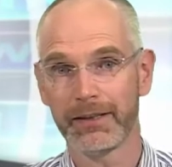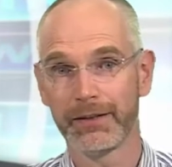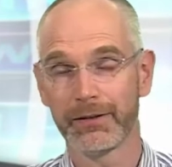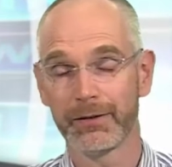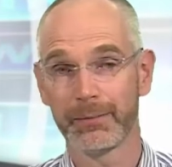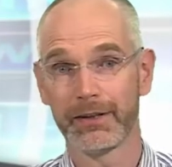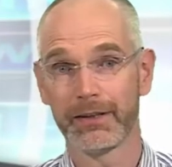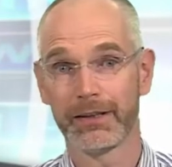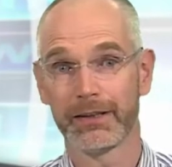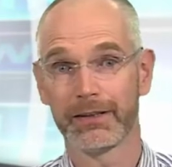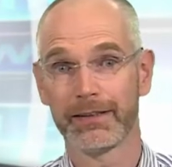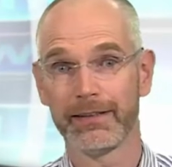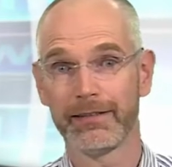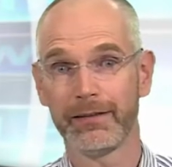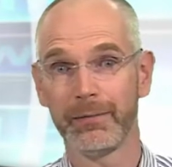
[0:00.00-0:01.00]
You could be a little
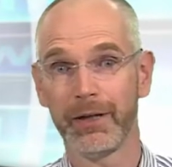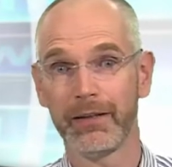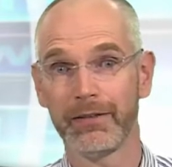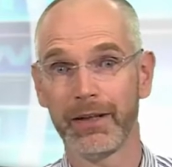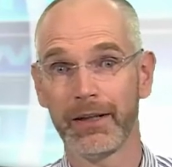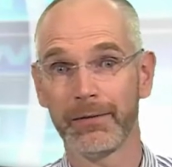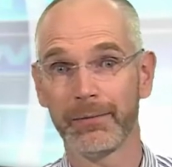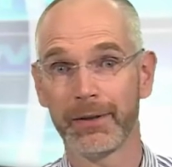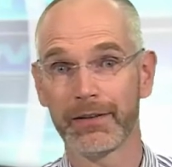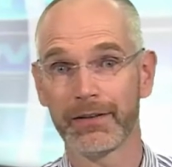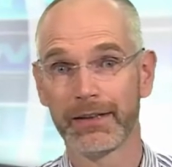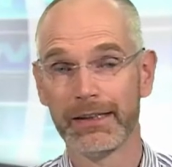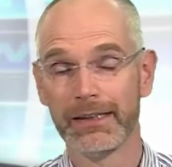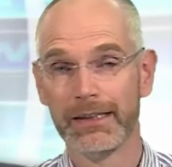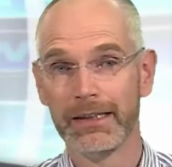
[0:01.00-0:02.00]
dizzy by now, but
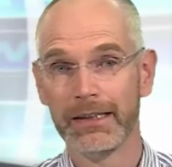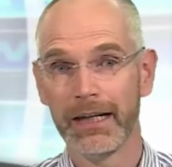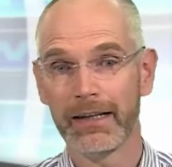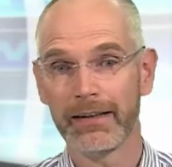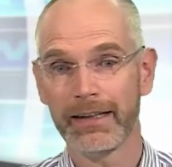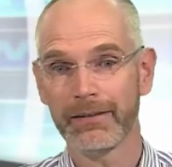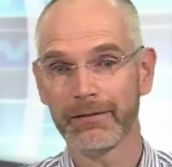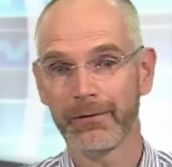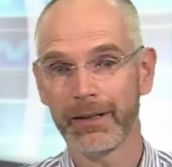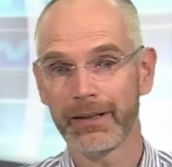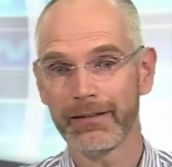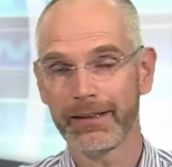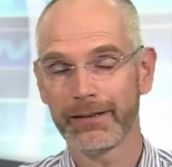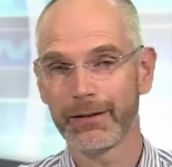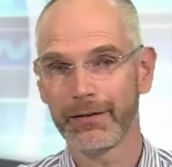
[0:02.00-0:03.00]
I think one
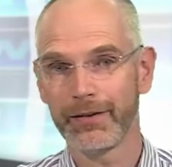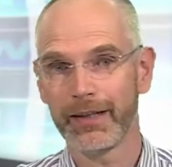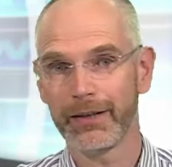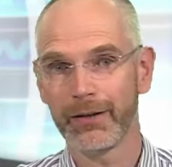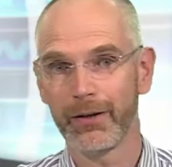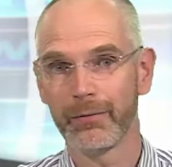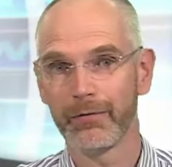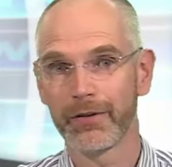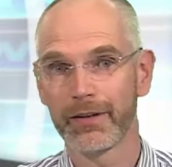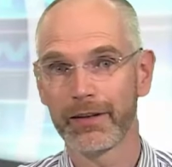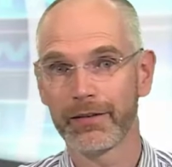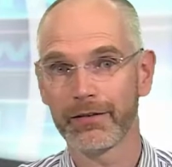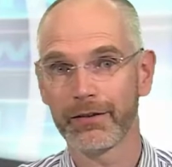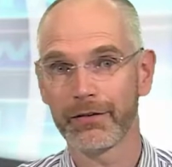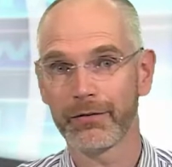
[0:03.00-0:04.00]
thing to take home for
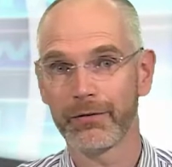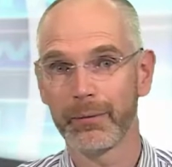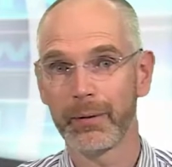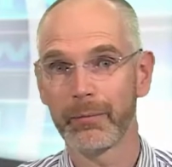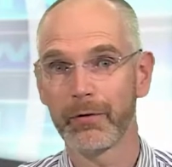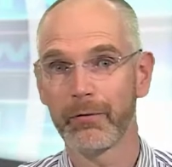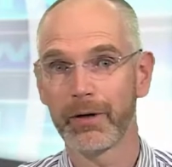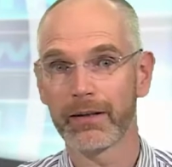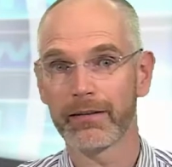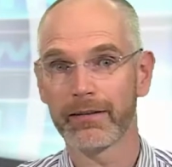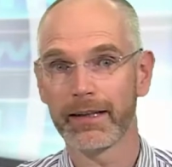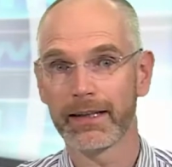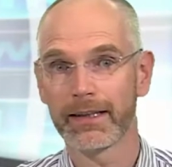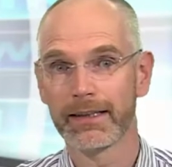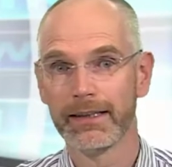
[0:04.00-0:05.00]
this, just remember one
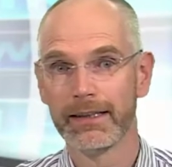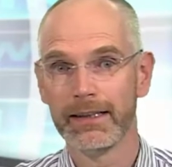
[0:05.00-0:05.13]
thing,